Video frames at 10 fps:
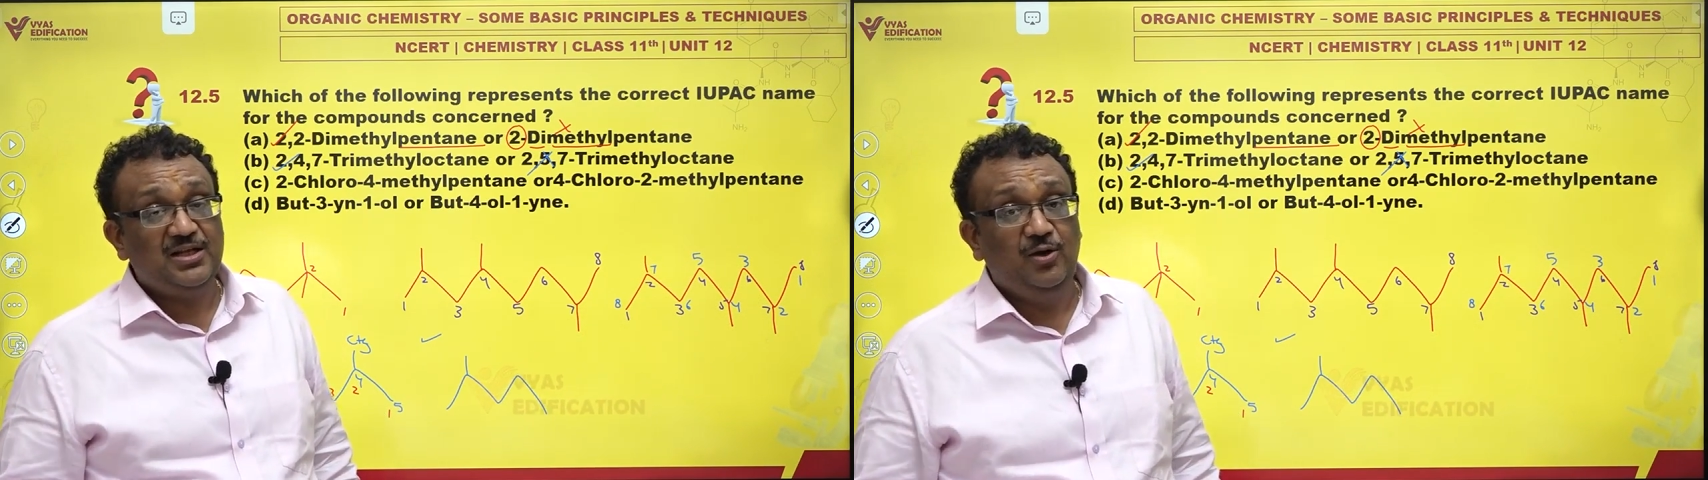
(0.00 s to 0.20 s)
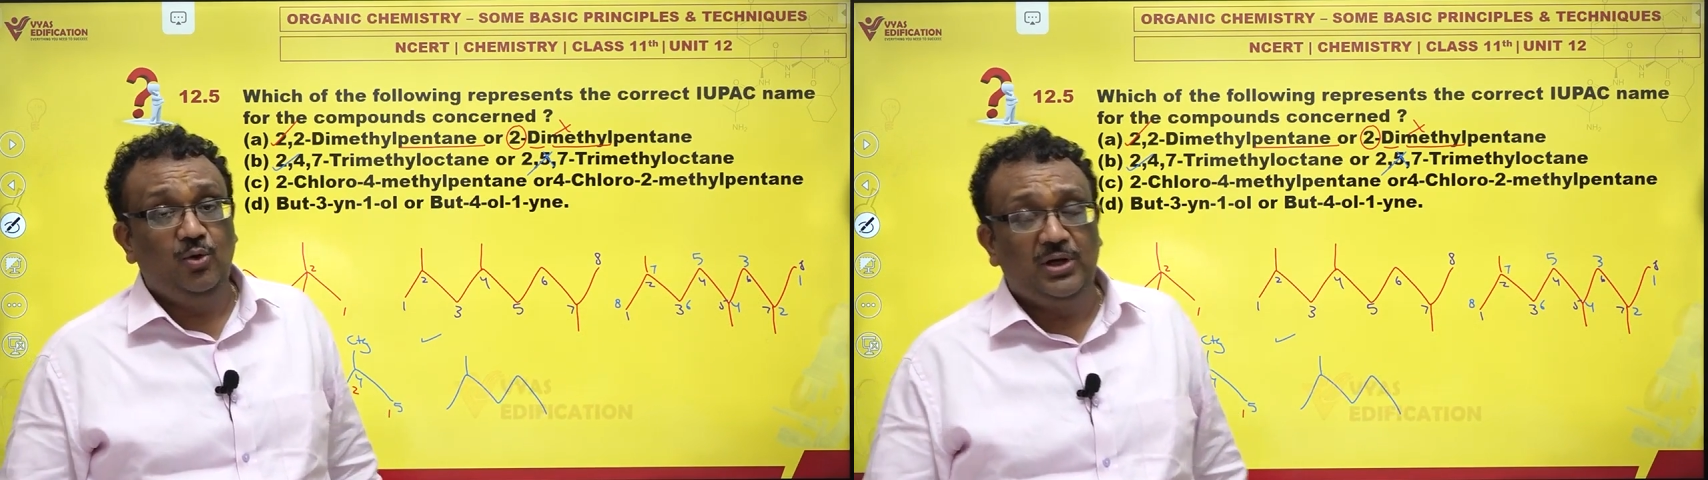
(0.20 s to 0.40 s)

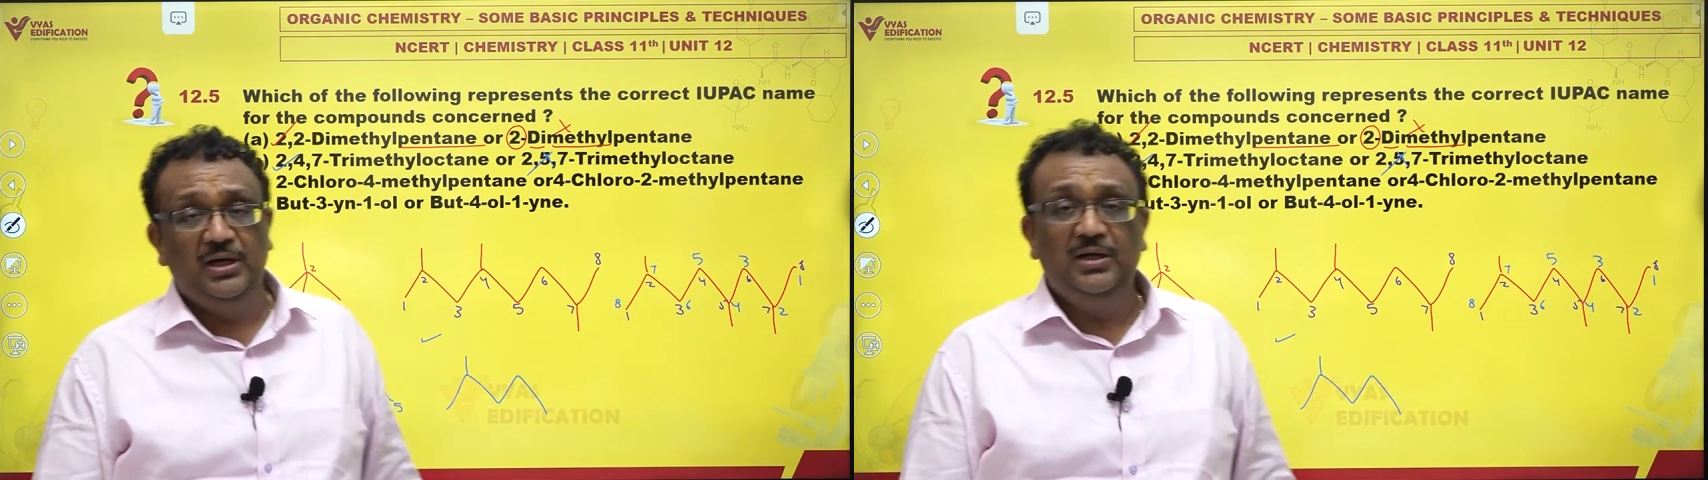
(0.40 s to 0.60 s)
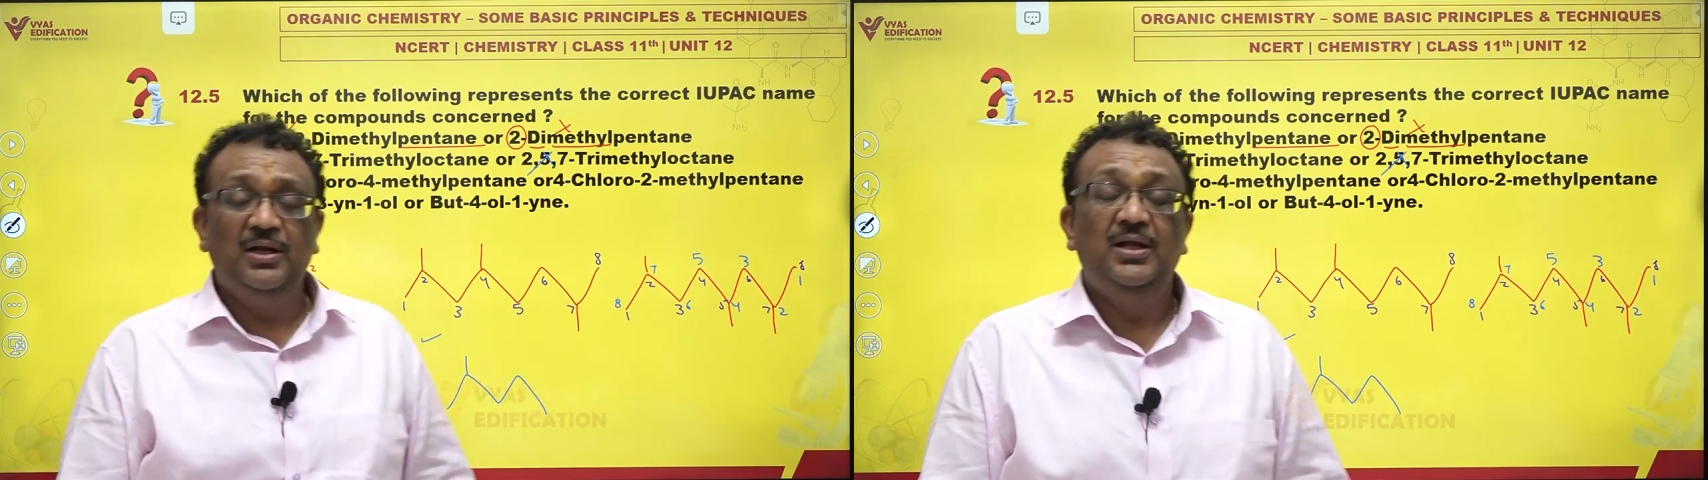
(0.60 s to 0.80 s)

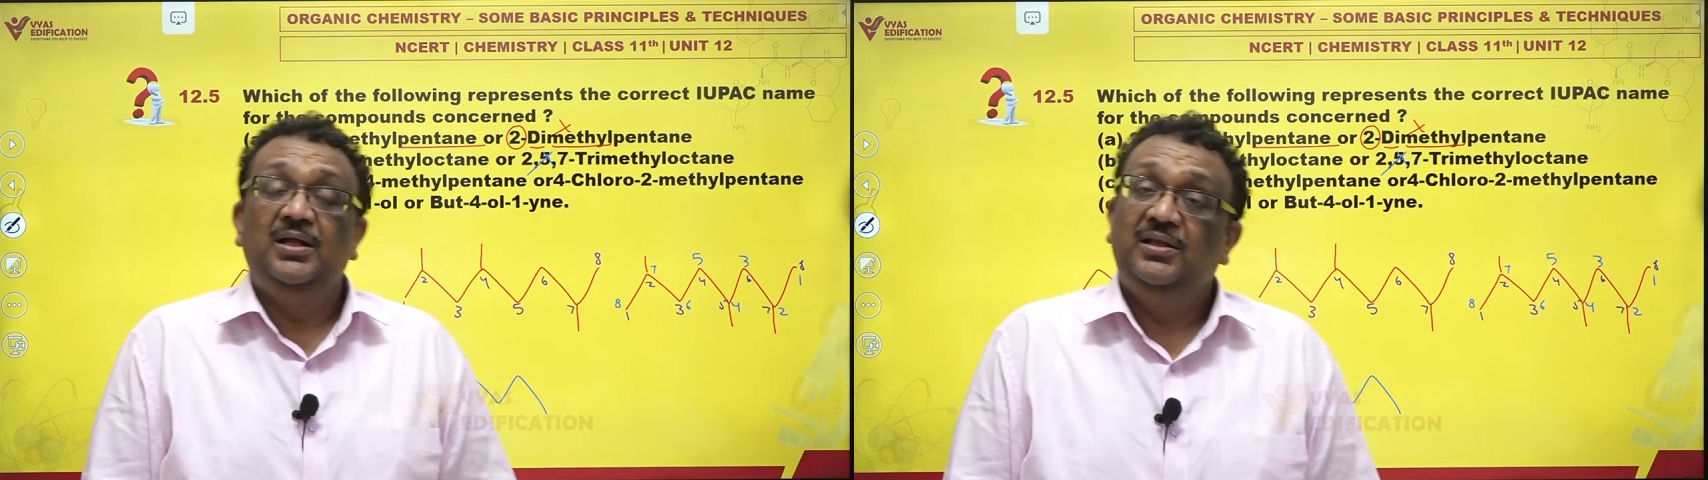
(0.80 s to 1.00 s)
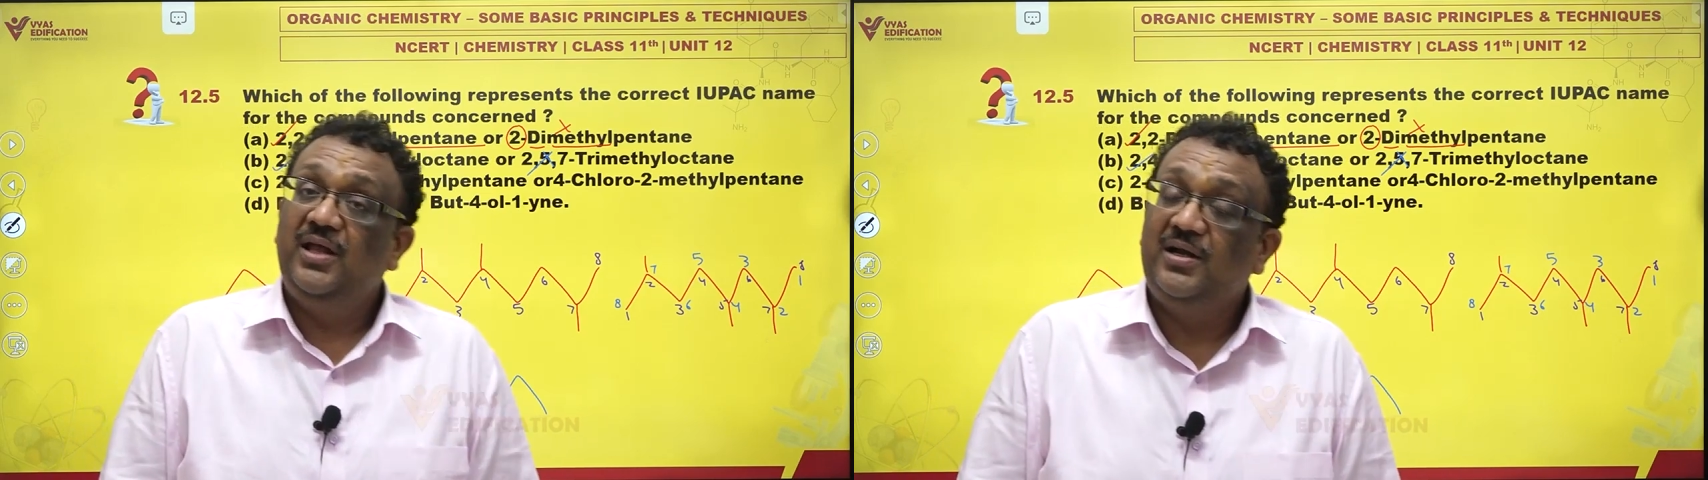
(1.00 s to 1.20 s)
locant,
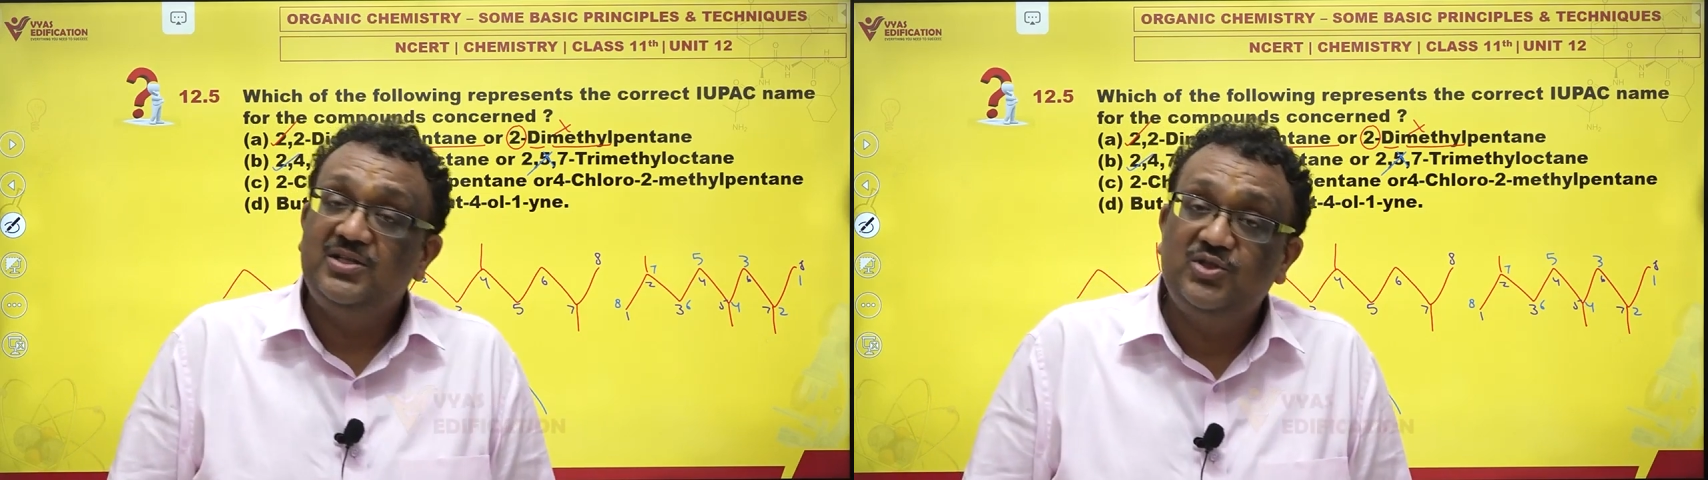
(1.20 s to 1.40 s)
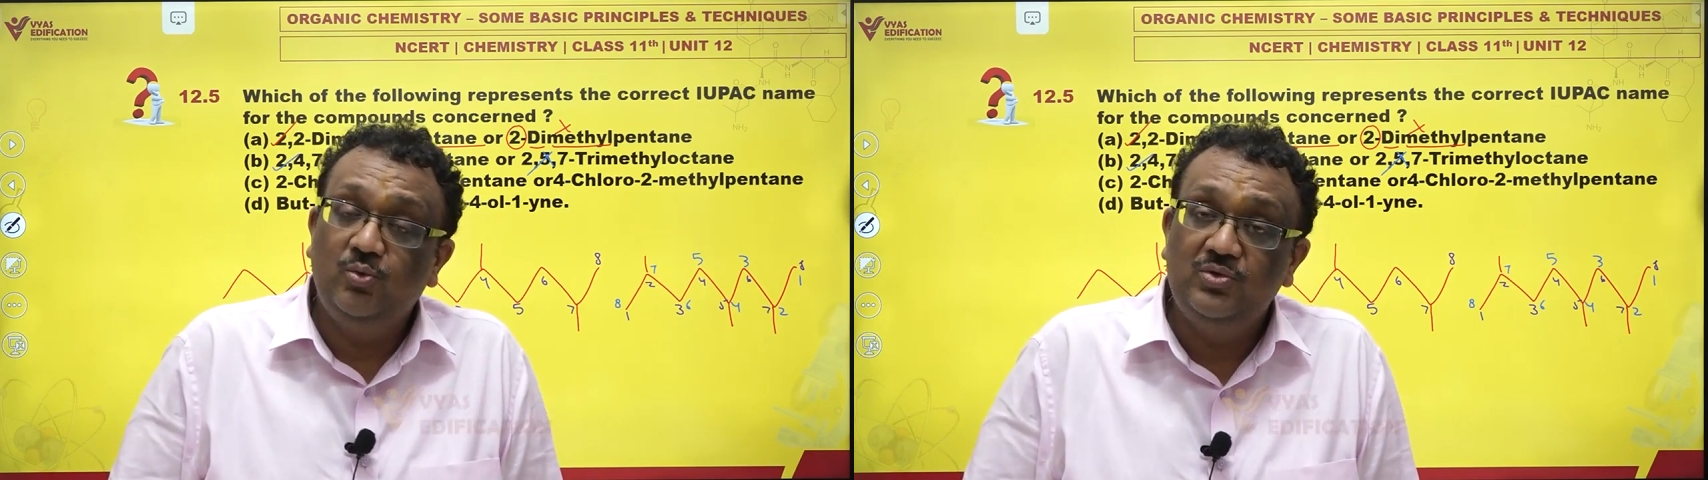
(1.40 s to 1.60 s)
that
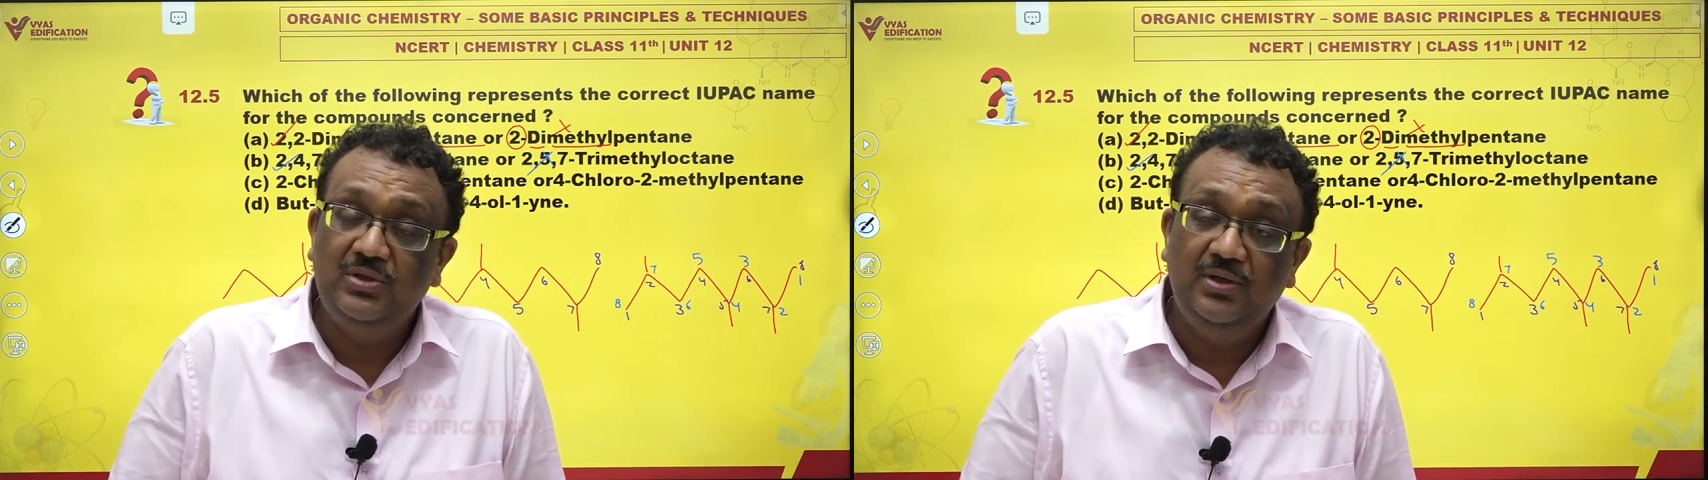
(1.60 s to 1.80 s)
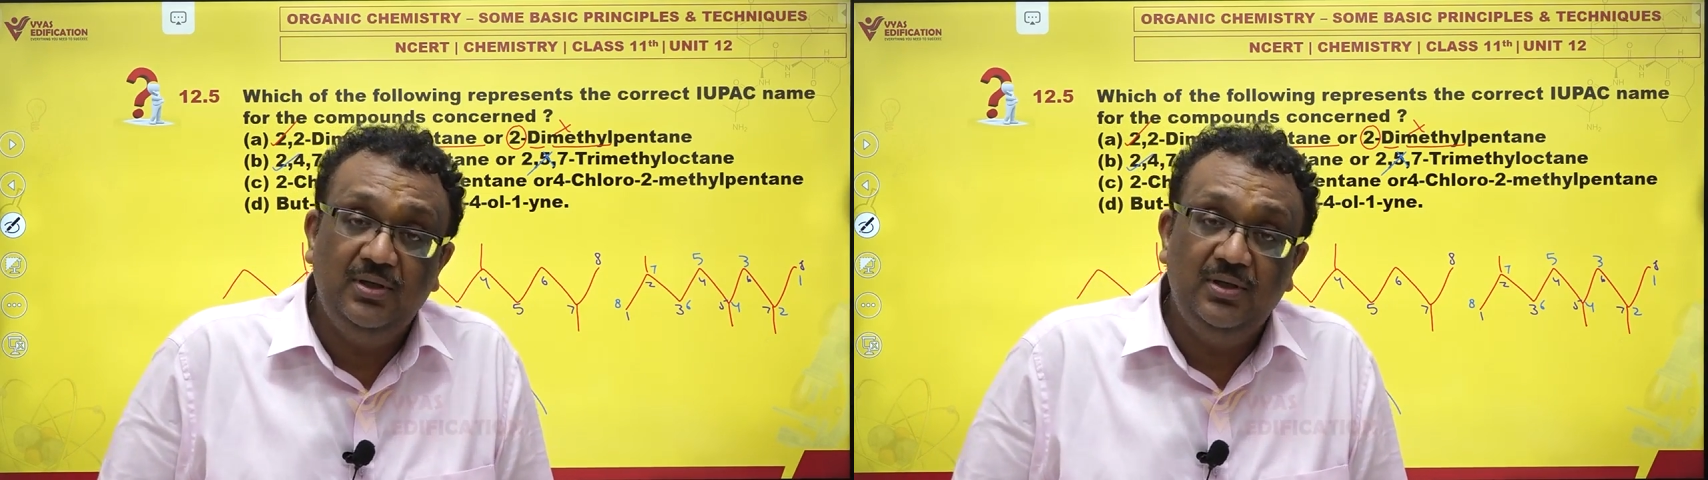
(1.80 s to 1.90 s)
is chosen.